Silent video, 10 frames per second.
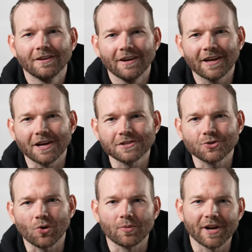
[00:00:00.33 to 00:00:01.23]
Hey guys, you're
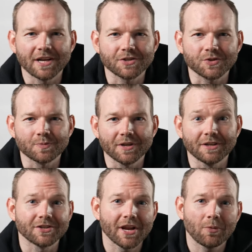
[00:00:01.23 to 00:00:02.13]
starting with National Speed,
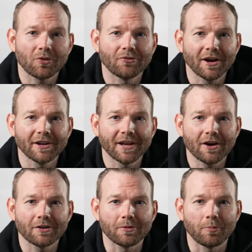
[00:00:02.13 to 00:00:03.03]
and today we're finding
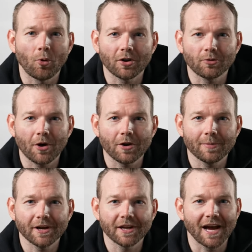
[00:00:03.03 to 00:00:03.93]
out if a ported throttle
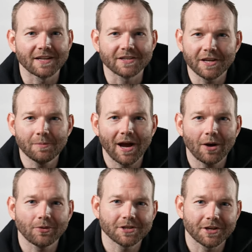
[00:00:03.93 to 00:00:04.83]
body adds any
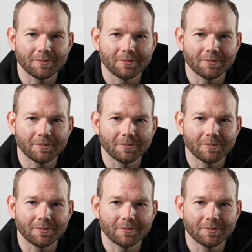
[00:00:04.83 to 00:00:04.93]
power to your